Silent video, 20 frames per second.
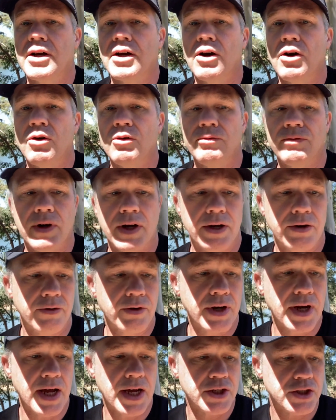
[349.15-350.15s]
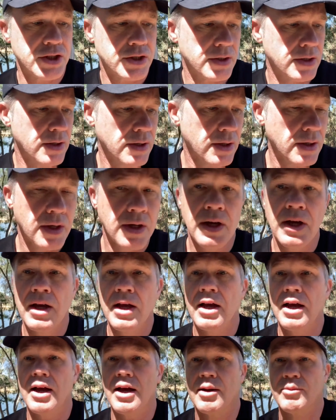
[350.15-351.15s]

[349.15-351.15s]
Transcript: old vine Grenache. I'm